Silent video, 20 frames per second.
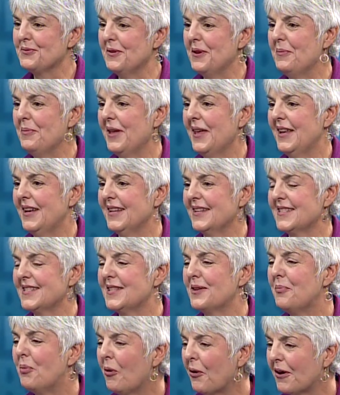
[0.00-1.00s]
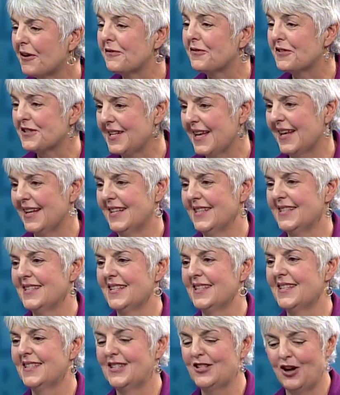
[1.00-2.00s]
rebate and support for tenants
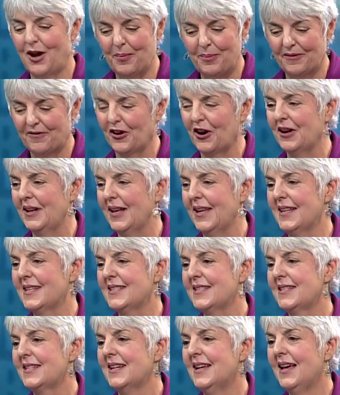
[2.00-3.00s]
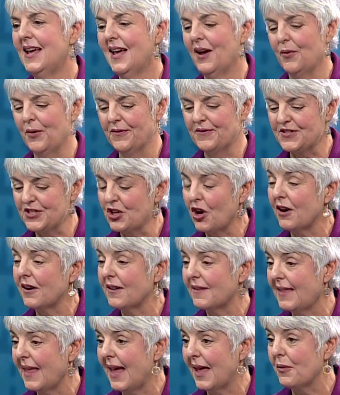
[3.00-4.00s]
is top of our list. We've
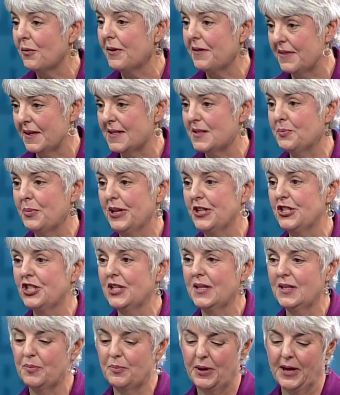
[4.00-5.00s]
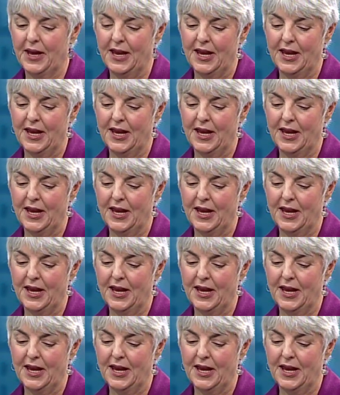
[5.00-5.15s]
started that with this budget by